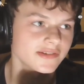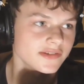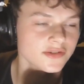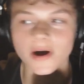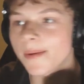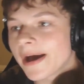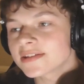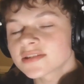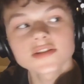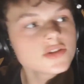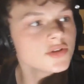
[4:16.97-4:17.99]
So I'm
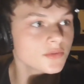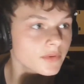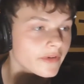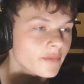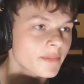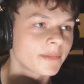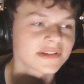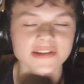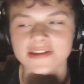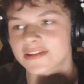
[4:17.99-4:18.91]
asking you, whenever people say